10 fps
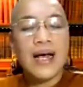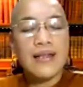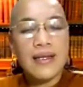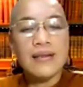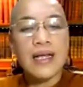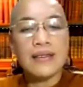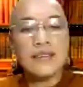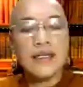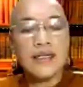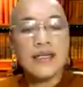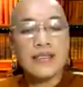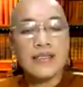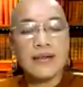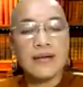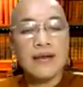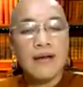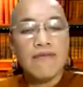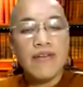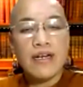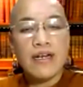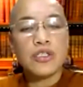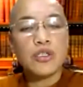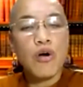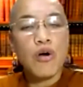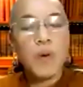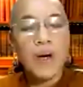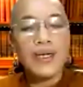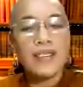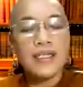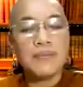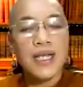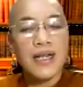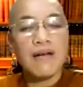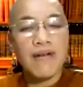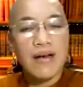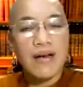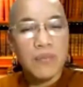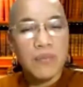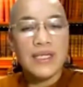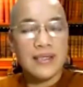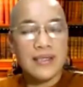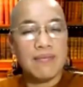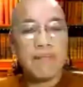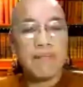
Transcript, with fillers: I think that it is a very strong point of Theravada Buddhism.